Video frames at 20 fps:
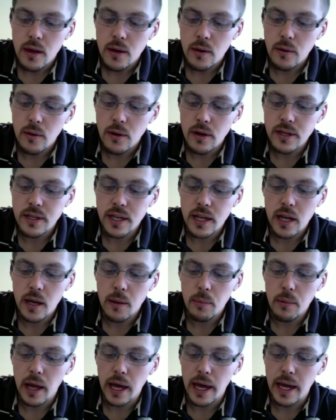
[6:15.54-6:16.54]
We're just going to
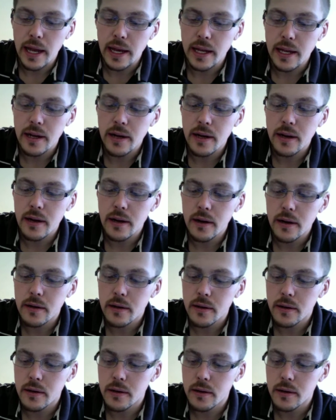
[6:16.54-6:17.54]
apply it here,
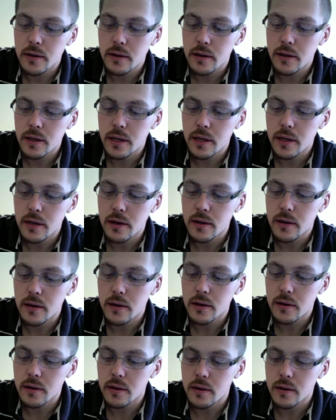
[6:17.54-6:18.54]
here,